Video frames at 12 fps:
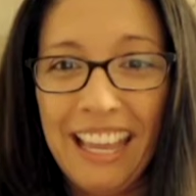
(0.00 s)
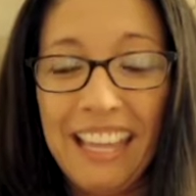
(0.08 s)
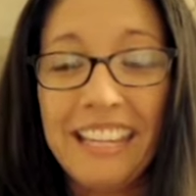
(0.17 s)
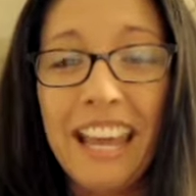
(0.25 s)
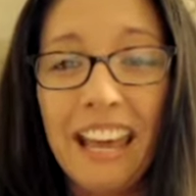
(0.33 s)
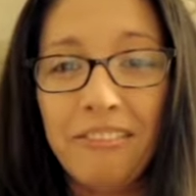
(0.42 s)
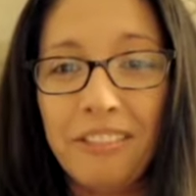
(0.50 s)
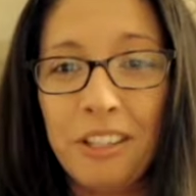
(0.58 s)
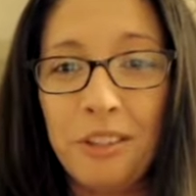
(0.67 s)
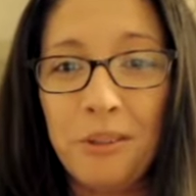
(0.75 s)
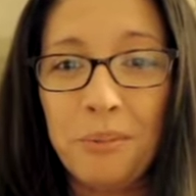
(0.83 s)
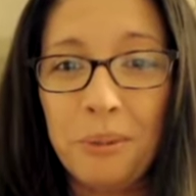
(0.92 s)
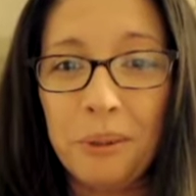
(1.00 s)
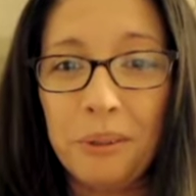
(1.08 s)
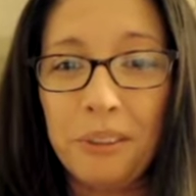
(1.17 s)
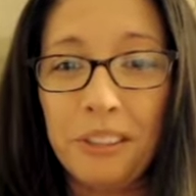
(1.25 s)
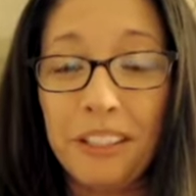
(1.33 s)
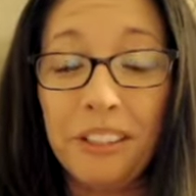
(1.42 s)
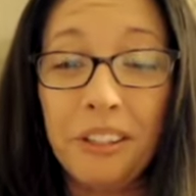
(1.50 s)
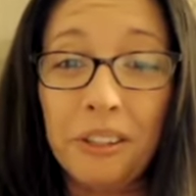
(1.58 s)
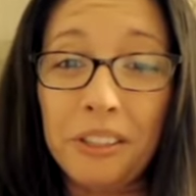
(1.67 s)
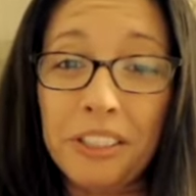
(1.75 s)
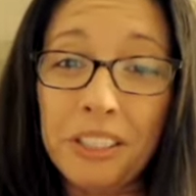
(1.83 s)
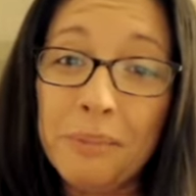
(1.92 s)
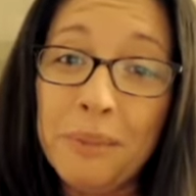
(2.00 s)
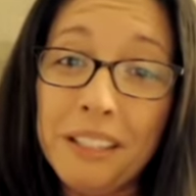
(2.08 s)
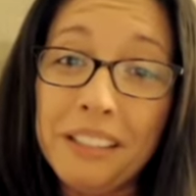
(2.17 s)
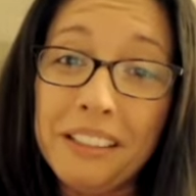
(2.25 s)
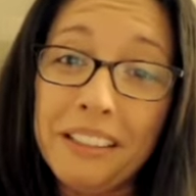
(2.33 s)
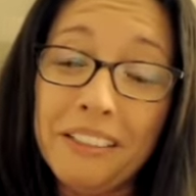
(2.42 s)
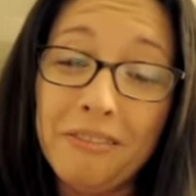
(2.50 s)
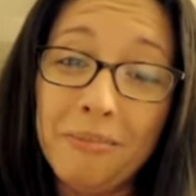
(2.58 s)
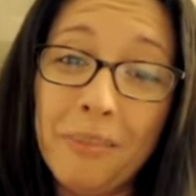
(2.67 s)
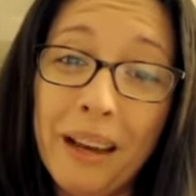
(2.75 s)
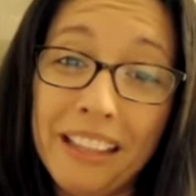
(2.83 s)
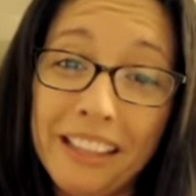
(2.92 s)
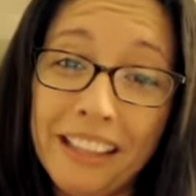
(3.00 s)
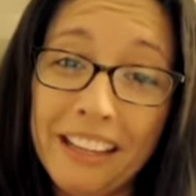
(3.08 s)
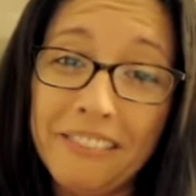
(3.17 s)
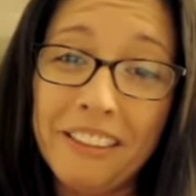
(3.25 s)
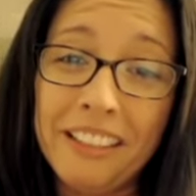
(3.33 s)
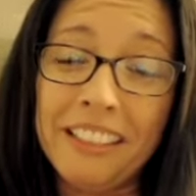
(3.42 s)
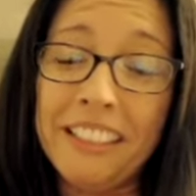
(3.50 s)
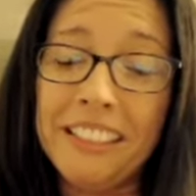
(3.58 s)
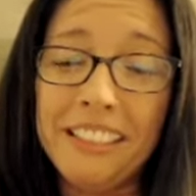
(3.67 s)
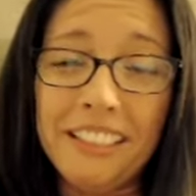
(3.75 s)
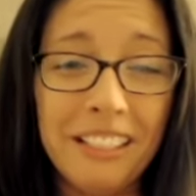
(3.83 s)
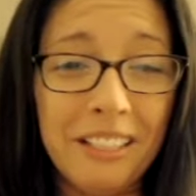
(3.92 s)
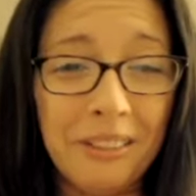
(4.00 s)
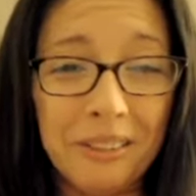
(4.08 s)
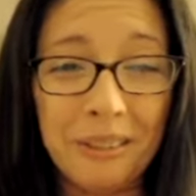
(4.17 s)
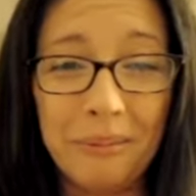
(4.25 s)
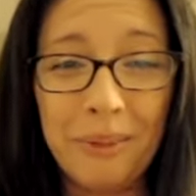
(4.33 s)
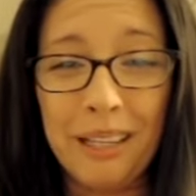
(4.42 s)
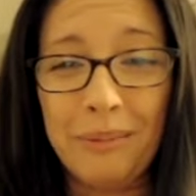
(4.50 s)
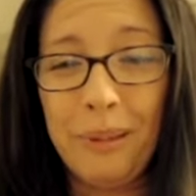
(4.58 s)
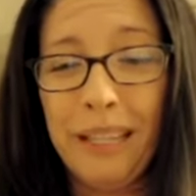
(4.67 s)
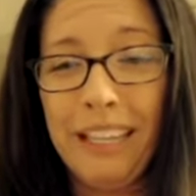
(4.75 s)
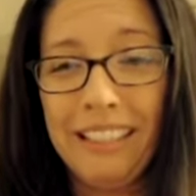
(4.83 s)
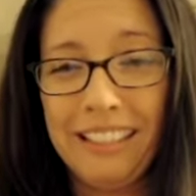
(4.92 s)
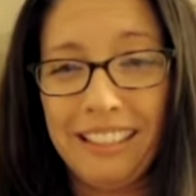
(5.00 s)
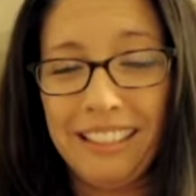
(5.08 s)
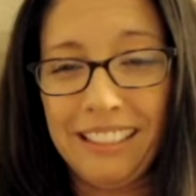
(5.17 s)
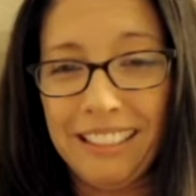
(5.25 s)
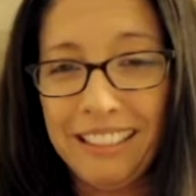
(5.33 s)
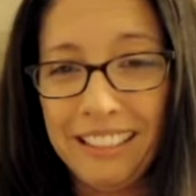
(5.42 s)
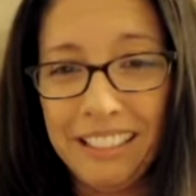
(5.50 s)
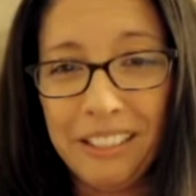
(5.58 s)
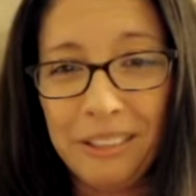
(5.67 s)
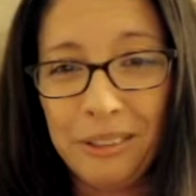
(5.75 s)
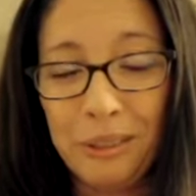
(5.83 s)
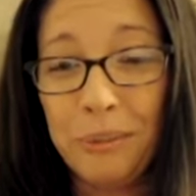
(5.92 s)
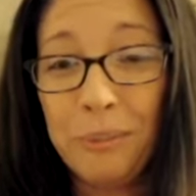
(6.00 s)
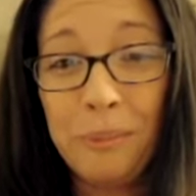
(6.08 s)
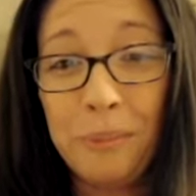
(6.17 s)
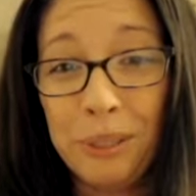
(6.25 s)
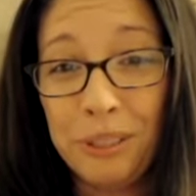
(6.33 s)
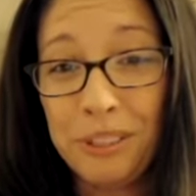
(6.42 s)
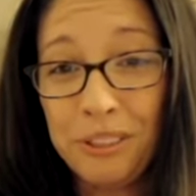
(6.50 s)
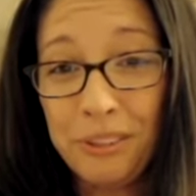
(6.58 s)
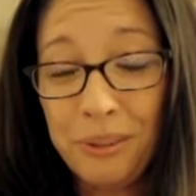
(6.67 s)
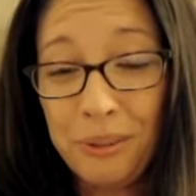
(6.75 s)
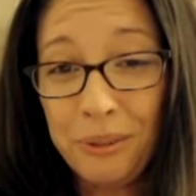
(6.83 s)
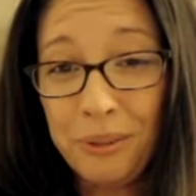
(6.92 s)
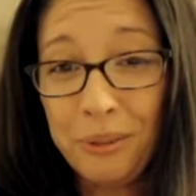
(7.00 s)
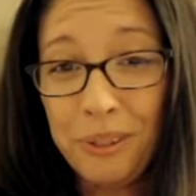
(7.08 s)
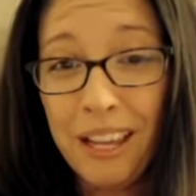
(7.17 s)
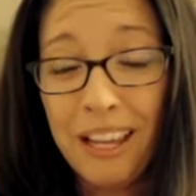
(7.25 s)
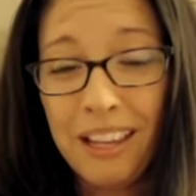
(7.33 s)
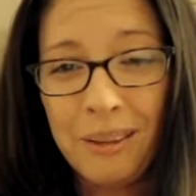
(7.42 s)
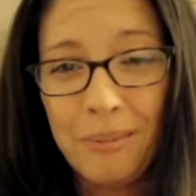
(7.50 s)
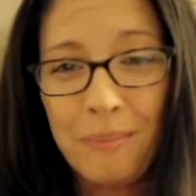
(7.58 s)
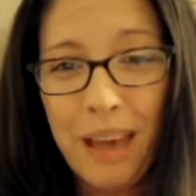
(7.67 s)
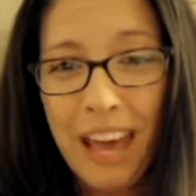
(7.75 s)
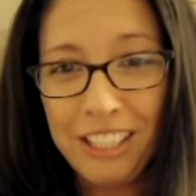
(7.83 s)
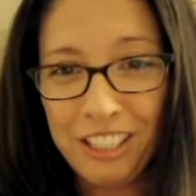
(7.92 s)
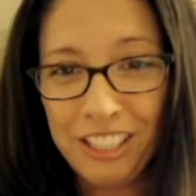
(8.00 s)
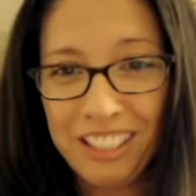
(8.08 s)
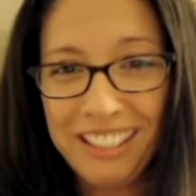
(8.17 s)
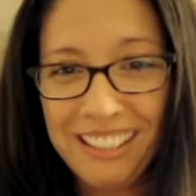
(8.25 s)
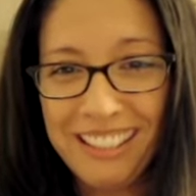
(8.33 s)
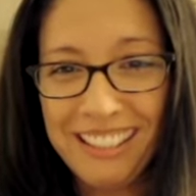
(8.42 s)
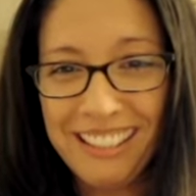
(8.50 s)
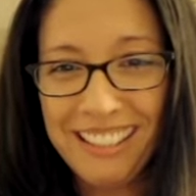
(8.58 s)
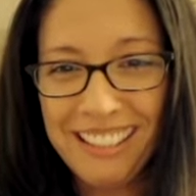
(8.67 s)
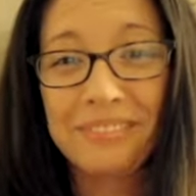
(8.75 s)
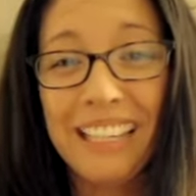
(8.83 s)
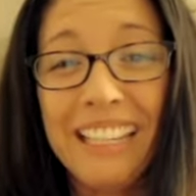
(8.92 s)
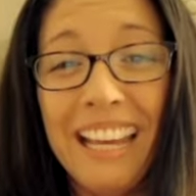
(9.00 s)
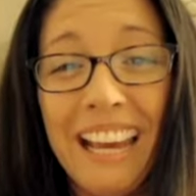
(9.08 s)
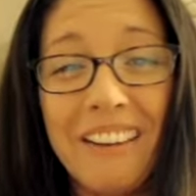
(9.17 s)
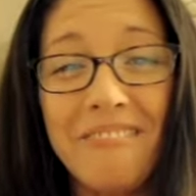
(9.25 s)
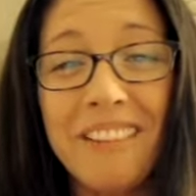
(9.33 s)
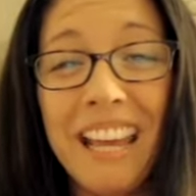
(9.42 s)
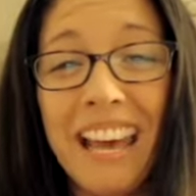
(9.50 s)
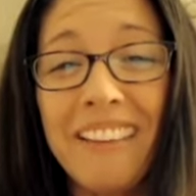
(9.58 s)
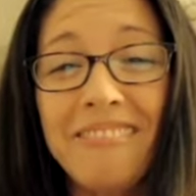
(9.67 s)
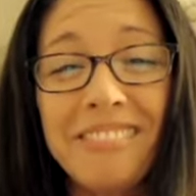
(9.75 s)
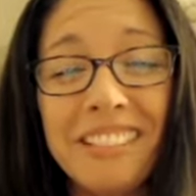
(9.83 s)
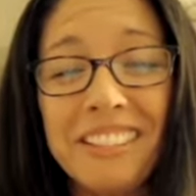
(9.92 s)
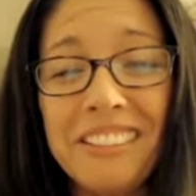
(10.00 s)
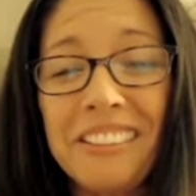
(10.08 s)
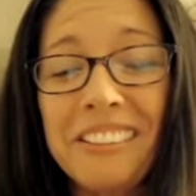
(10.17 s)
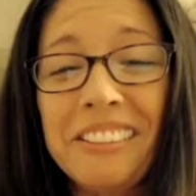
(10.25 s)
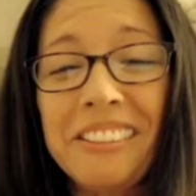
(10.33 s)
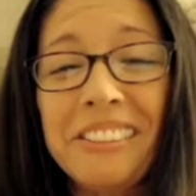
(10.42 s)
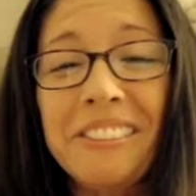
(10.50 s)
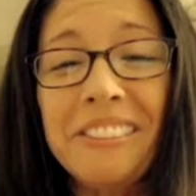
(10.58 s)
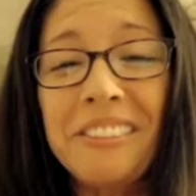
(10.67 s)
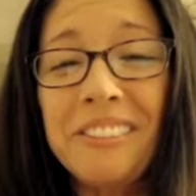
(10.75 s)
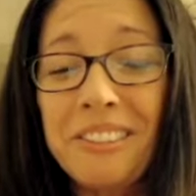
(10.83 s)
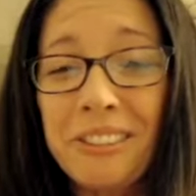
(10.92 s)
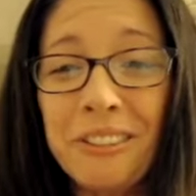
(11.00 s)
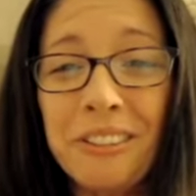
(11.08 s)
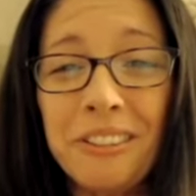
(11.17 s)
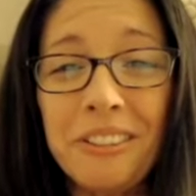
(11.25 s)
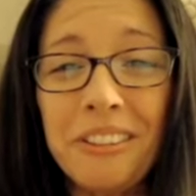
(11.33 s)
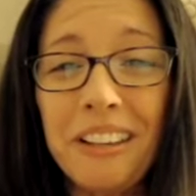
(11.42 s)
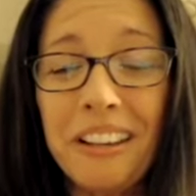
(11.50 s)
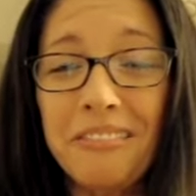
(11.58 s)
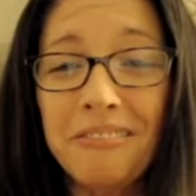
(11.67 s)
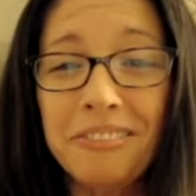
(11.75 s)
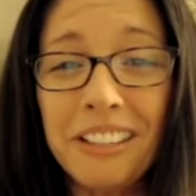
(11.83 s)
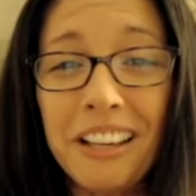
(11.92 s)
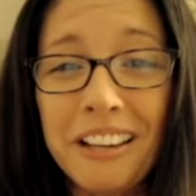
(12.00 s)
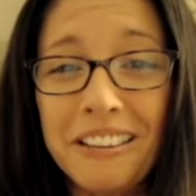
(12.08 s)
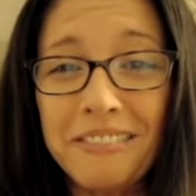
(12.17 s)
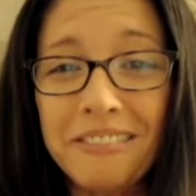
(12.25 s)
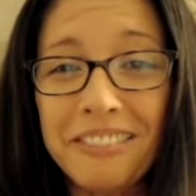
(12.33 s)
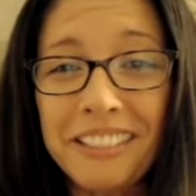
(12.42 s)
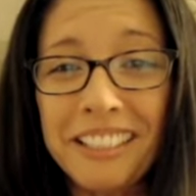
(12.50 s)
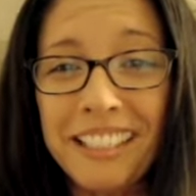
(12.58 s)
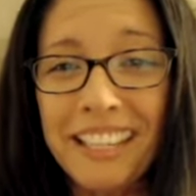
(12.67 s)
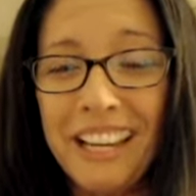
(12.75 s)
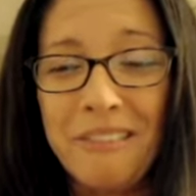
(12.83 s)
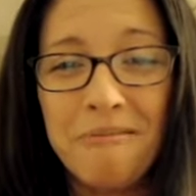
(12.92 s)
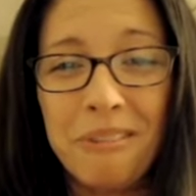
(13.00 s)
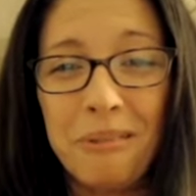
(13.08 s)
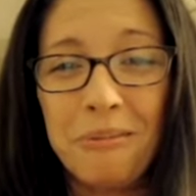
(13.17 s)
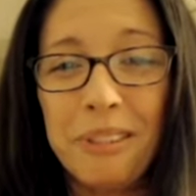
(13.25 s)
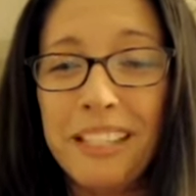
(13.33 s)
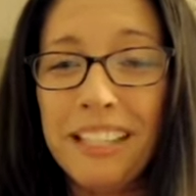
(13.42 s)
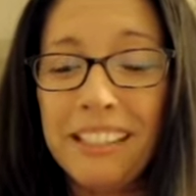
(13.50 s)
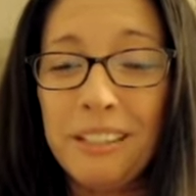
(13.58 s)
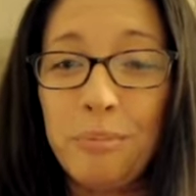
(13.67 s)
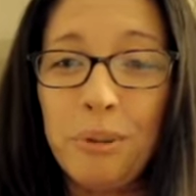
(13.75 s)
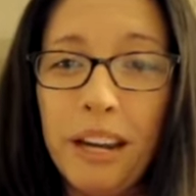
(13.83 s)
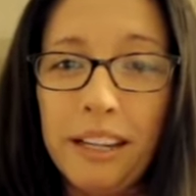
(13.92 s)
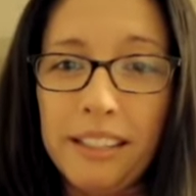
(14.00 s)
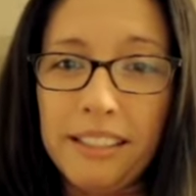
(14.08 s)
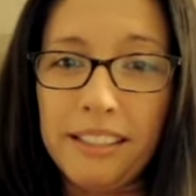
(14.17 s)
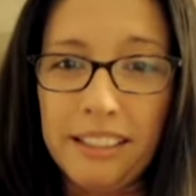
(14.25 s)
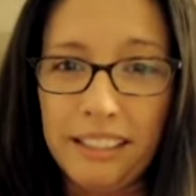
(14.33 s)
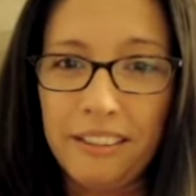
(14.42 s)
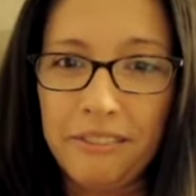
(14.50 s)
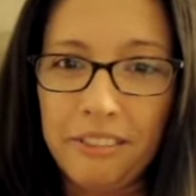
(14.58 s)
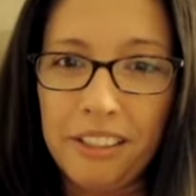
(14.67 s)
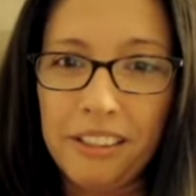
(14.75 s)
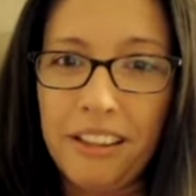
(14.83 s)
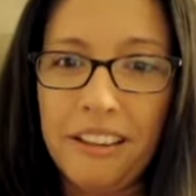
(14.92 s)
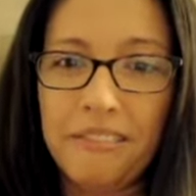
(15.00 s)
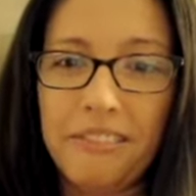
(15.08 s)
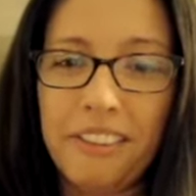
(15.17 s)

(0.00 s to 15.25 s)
and having you both encouraging me to live my life and continue to make plans and continue to pursue passions, and how we have just our little circle of love where we get to practice giving love